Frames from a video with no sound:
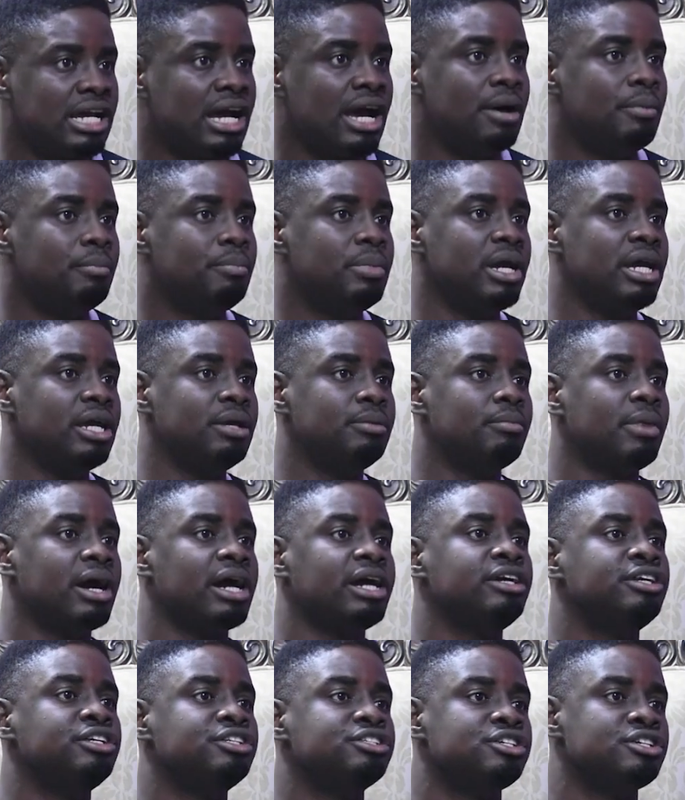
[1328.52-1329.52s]
campaign, my
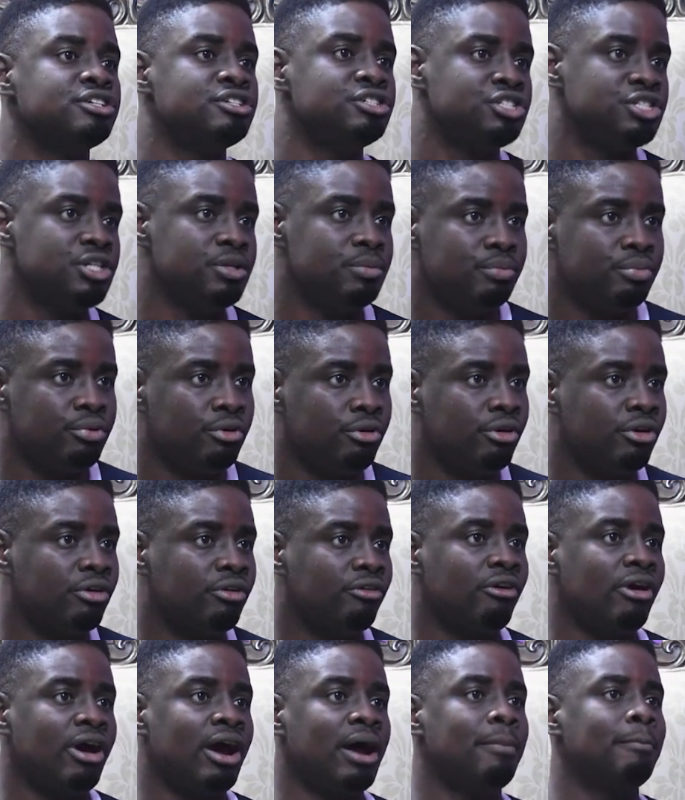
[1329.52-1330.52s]
internship
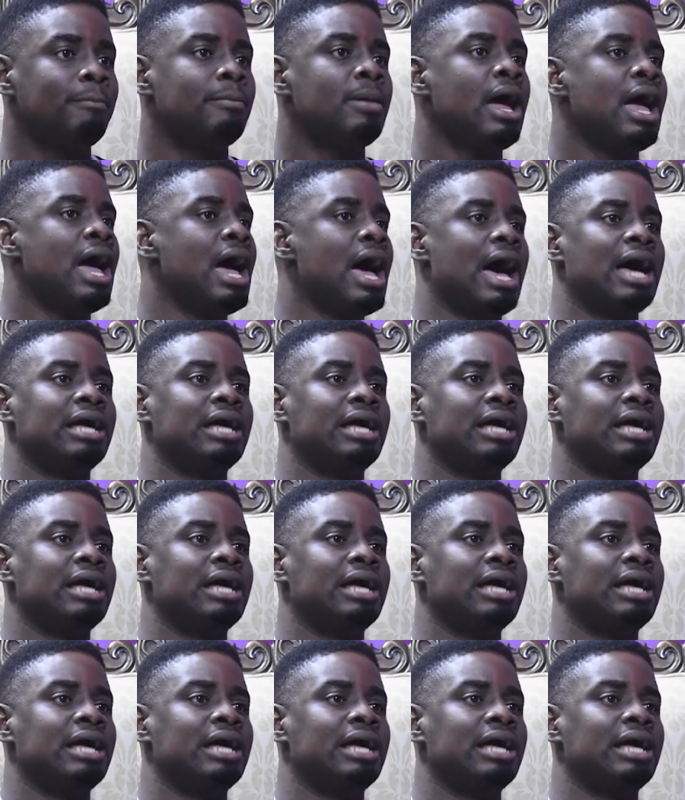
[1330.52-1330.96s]
program, mm.